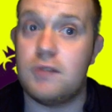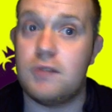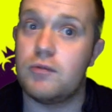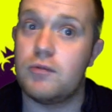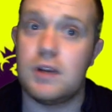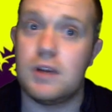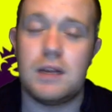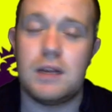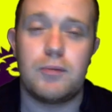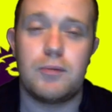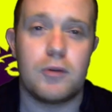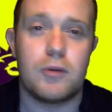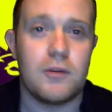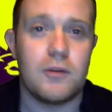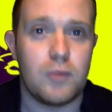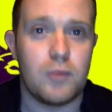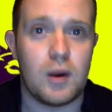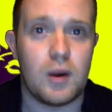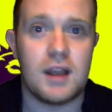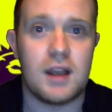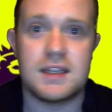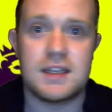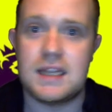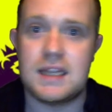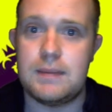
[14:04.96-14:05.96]
he really proved
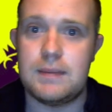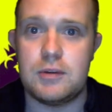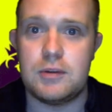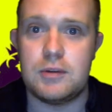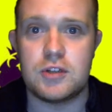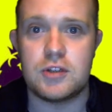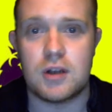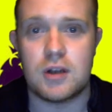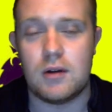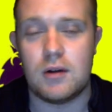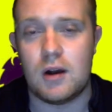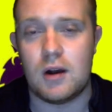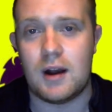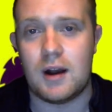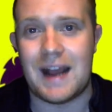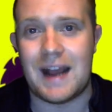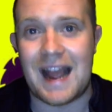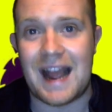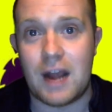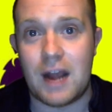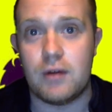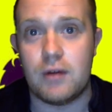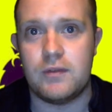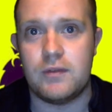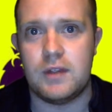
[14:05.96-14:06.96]
why he's keeping Joe Hart
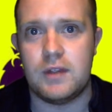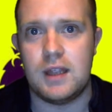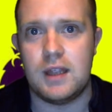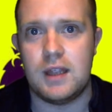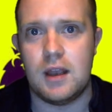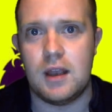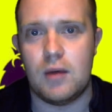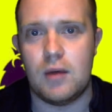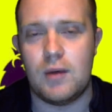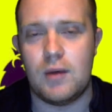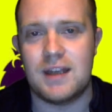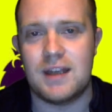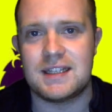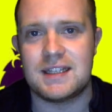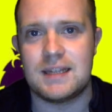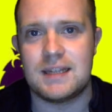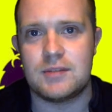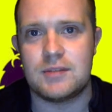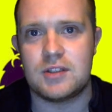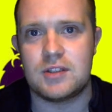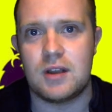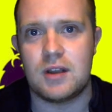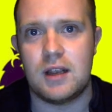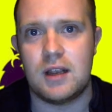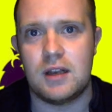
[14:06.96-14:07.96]
out of the West Ham
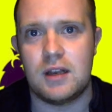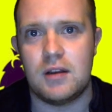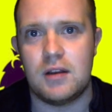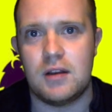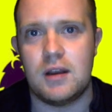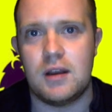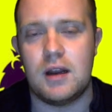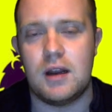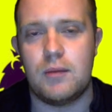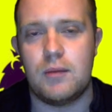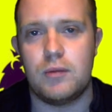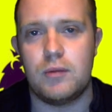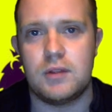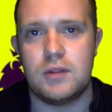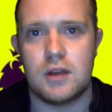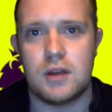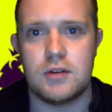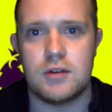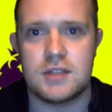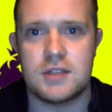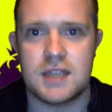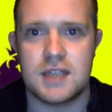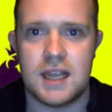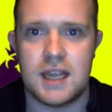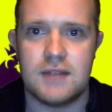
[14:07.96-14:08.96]
starting lineup with
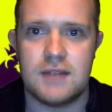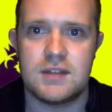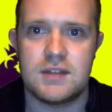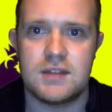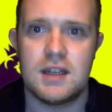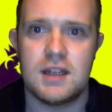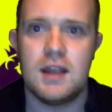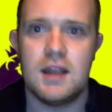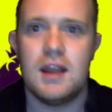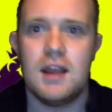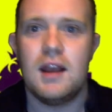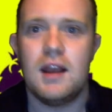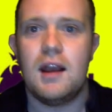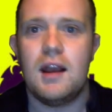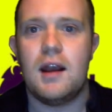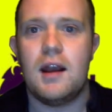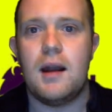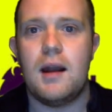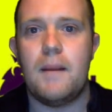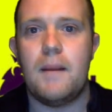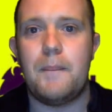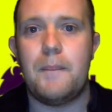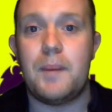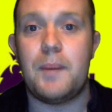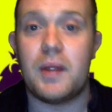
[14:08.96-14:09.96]
those saves.
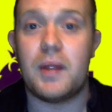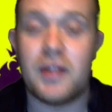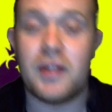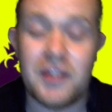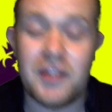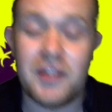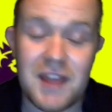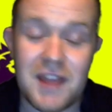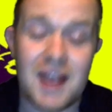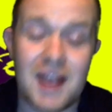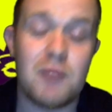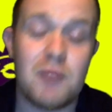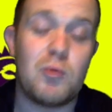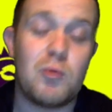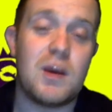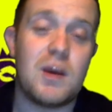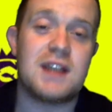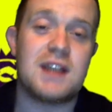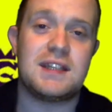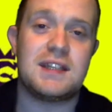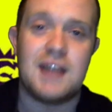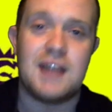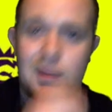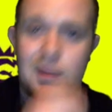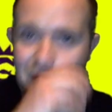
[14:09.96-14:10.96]
But then
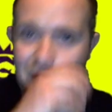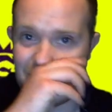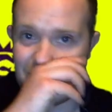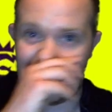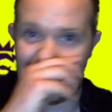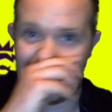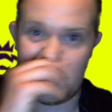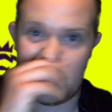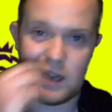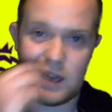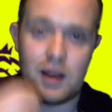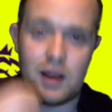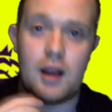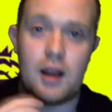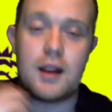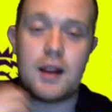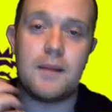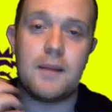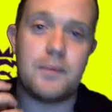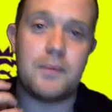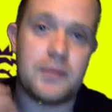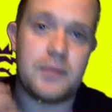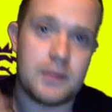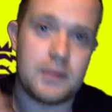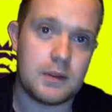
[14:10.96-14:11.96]
West Ham got a bit of luck.
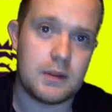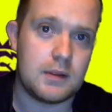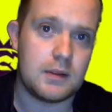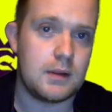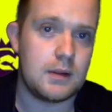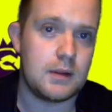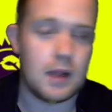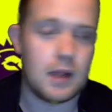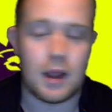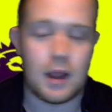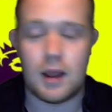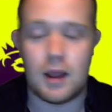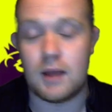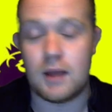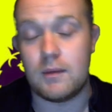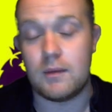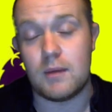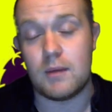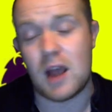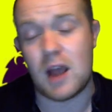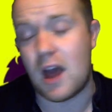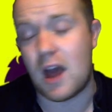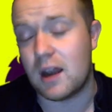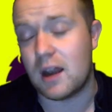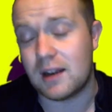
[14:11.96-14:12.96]

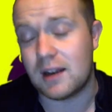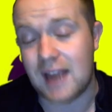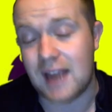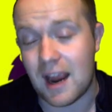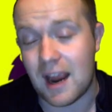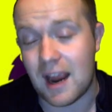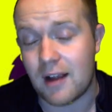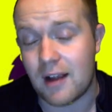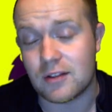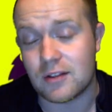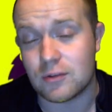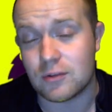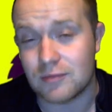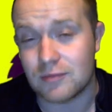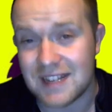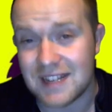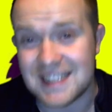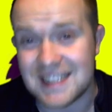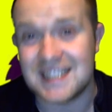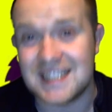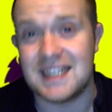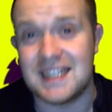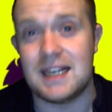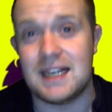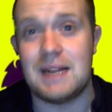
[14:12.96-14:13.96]

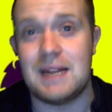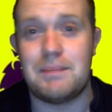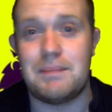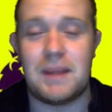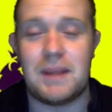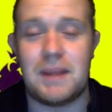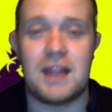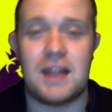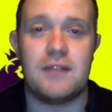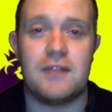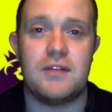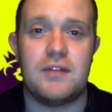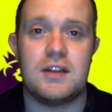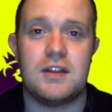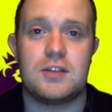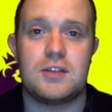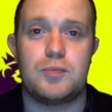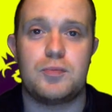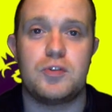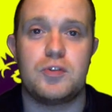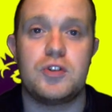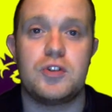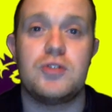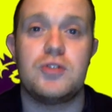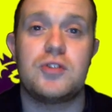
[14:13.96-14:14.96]
Uncharacteristically, Begovic
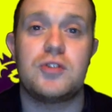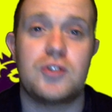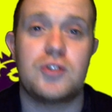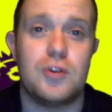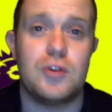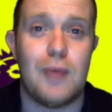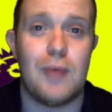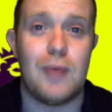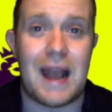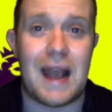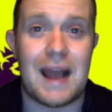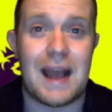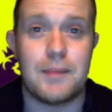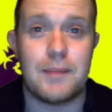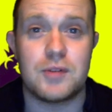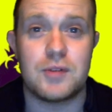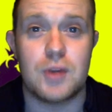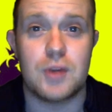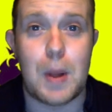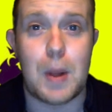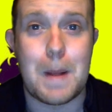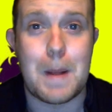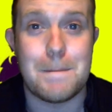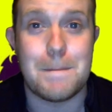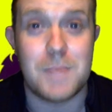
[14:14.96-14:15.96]
produced 2
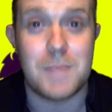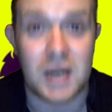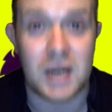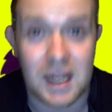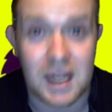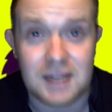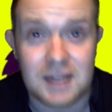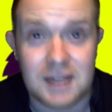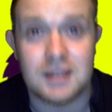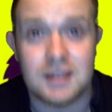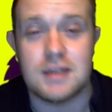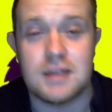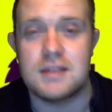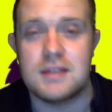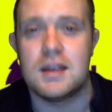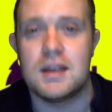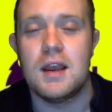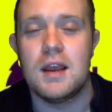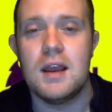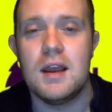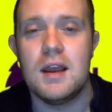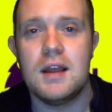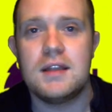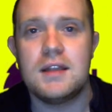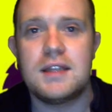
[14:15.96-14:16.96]
absolute blunders
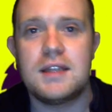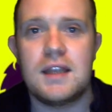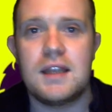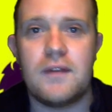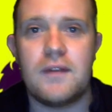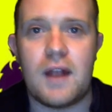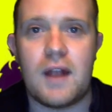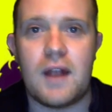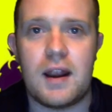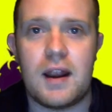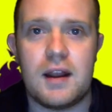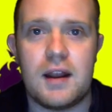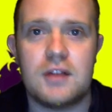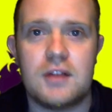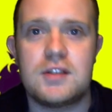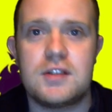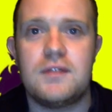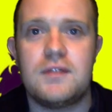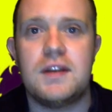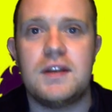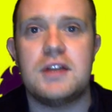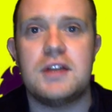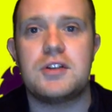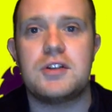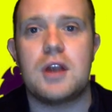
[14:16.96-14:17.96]
to give
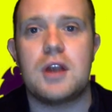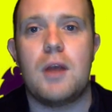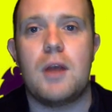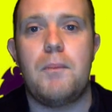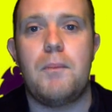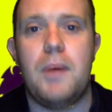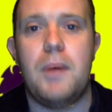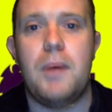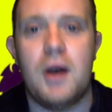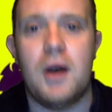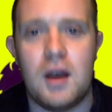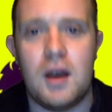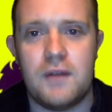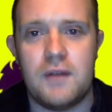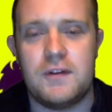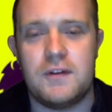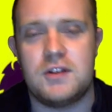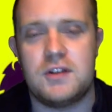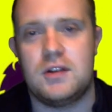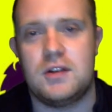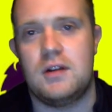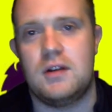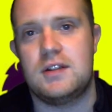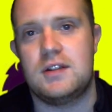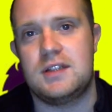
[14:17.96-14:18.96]
Arnautovic a perfect
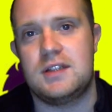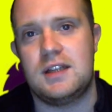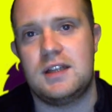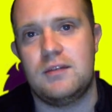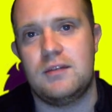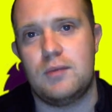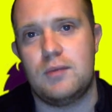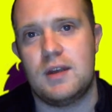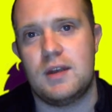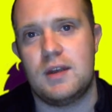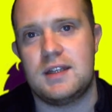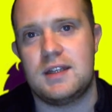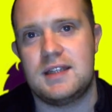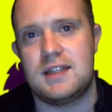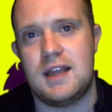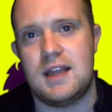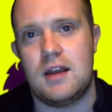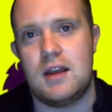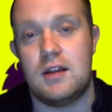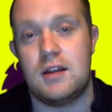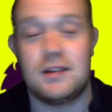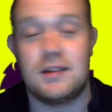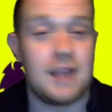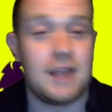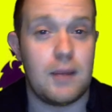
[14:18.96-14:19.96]
chance to get West
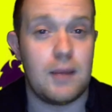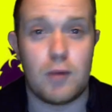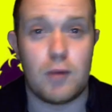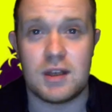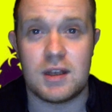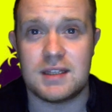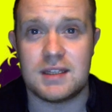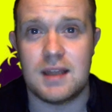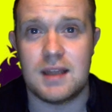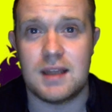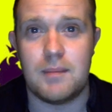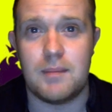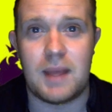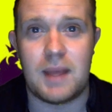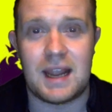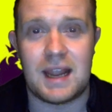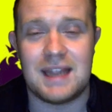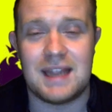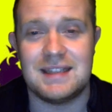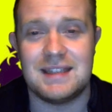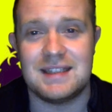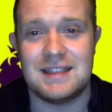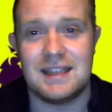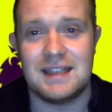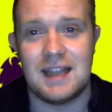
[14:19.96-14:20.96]
Ham back
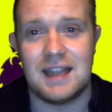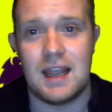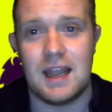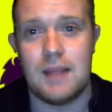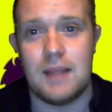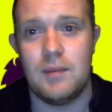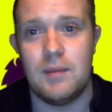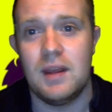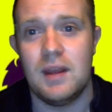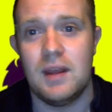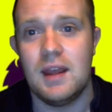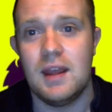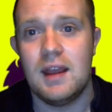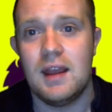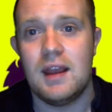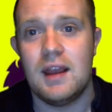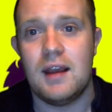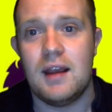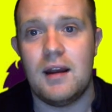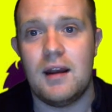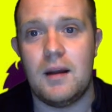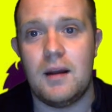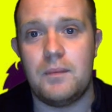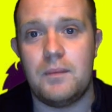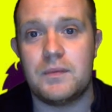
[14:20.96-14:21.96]
into the game.
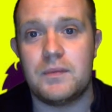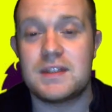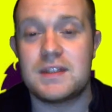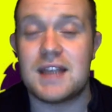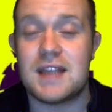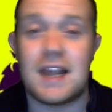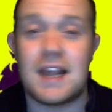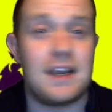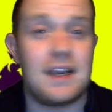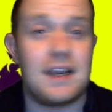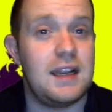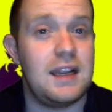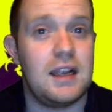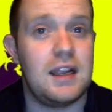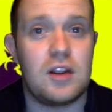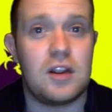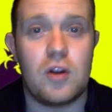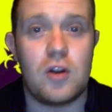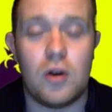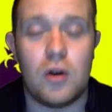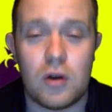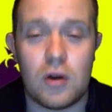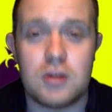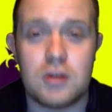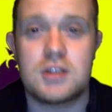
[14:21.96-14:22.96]
Sadly, it
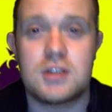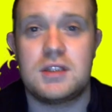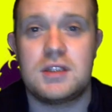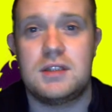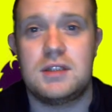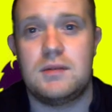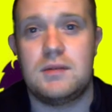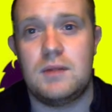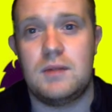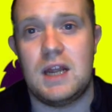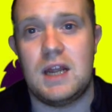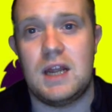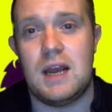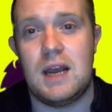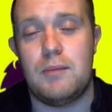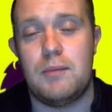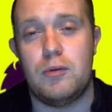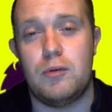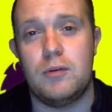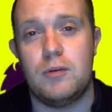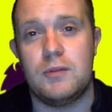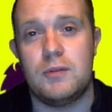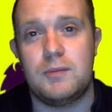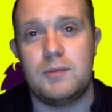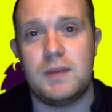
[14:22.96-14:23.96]
cost
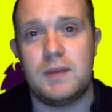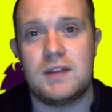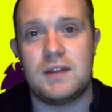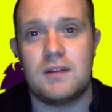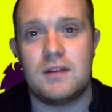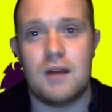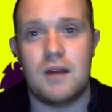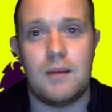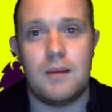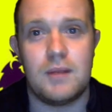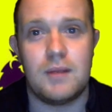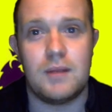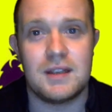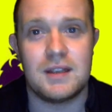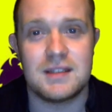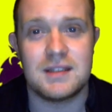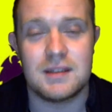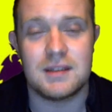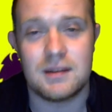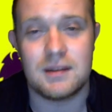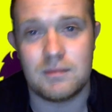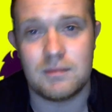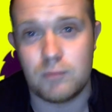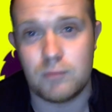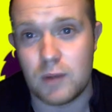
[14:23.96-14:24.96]
Bournemouth big time because
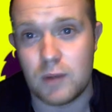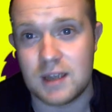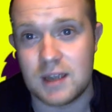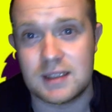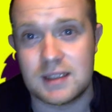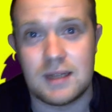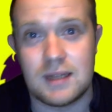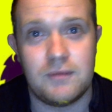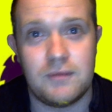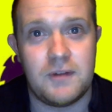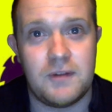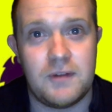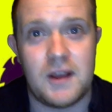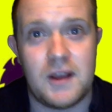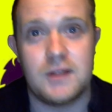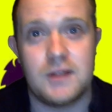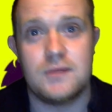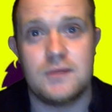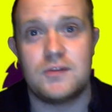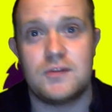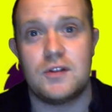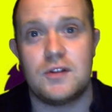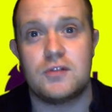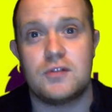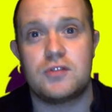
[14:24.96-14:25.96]
West Ham found
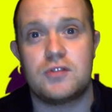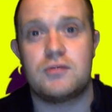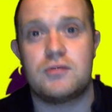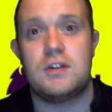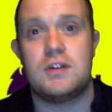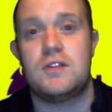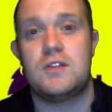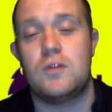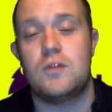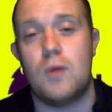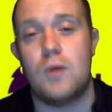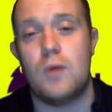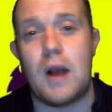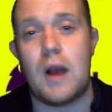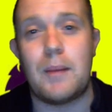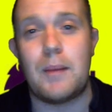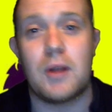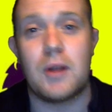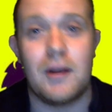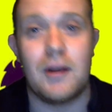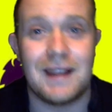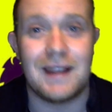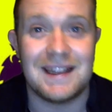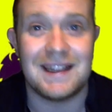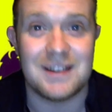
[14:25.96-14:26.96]
themselves 3-2 up
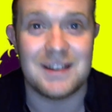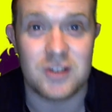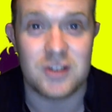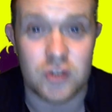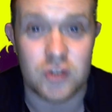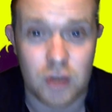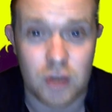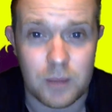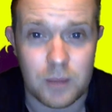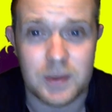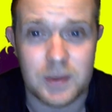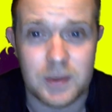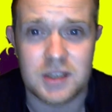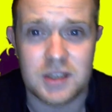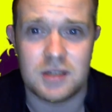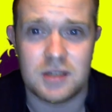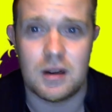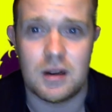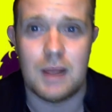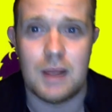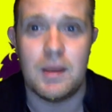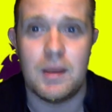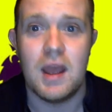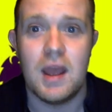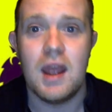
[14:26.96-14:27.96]
going into stoppage
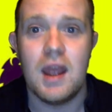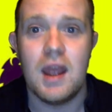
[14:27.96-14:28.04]
time.